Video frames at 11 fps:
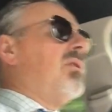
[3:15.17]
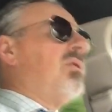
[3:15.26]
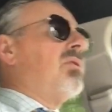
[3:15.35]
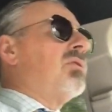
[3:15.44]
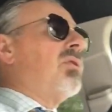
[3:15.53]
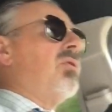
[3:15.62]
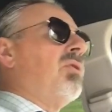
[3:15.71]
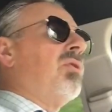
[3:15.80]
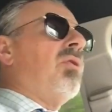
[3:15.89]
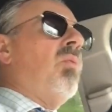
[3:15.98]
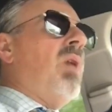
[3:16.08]
So you
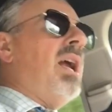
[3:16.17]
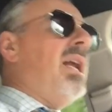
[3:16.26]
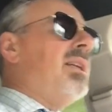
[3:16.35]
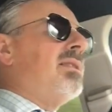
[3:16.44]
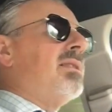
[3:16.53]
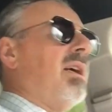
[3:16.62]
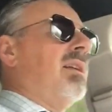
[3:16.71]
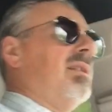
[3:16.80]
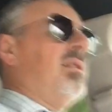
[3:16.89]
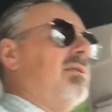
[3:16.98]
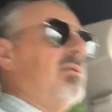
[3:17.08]
go, wait a
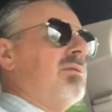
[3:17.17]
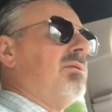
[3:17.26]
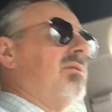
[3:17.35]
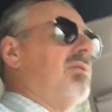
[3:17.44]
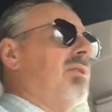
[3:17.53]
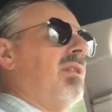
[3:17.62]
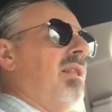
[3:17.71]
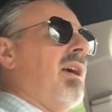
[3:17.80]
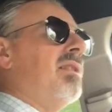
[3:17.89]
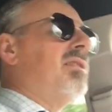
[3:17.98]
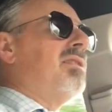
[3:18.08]
second,
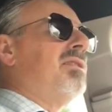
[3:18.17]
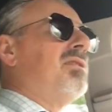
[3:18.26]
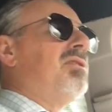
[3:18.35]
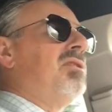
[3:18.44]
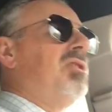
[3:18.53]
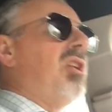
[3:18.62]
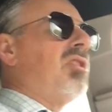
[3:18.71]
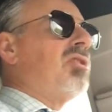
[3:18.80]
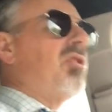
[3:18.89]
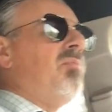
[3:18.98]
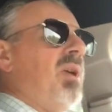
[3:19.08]
that
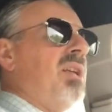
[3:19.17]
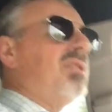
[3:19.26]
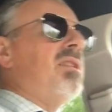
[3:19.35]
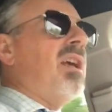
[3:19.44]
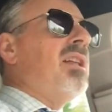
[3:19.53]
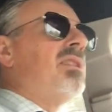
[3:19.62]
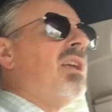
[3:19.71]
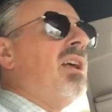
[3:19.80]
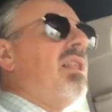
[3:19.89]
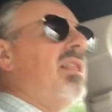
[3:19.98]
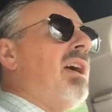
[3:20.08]
doesn't make sense.
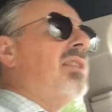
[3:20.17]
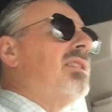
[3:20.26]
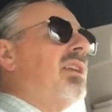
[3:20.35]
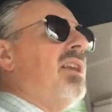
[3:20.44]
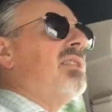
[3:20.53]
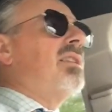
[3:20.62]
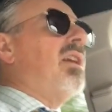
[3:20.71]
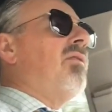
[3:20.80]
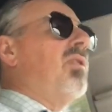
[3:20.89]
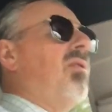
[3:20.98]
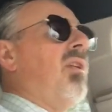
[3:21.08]
That's against
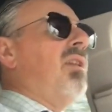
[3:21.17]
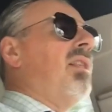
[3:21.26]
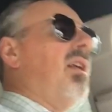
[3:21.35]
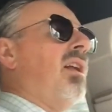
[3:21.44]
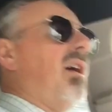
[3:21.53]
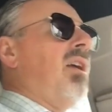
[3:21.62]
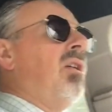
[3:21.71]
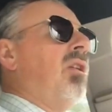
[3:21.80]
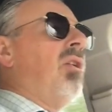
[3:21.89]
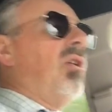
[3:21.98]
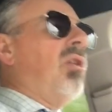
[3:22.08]
everything that I
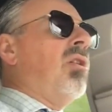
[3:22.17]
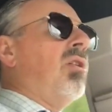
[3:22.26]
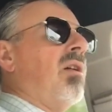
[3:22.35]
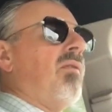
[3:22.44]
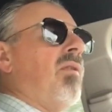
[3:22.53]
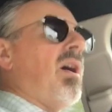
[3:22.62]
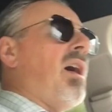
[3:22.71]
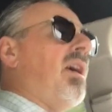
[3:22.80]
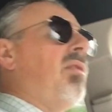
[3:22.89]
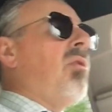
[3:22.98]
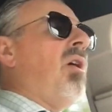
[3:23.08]
heard of. I
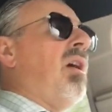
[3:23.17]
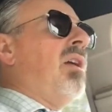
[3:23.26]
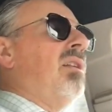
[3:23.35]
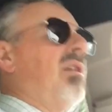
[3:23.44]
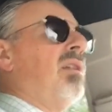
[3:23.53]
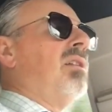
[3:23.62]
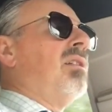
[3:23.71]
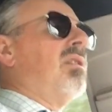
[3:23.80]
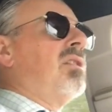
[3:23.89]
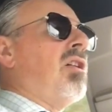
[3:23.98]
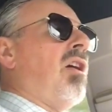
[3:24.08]
thought
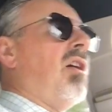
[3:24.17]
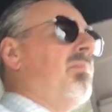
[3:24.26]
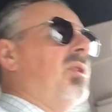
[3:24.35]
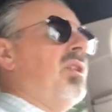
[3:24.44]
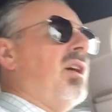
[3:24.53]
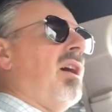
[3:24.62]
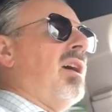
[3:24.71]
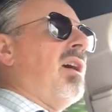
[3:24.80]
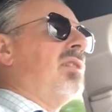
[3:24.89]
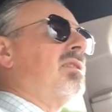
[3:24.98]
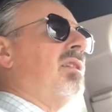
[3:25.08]
carbon
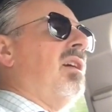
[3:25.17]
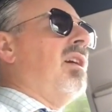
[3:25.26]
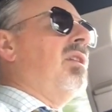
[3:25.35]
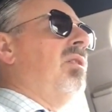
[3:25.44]
dioxide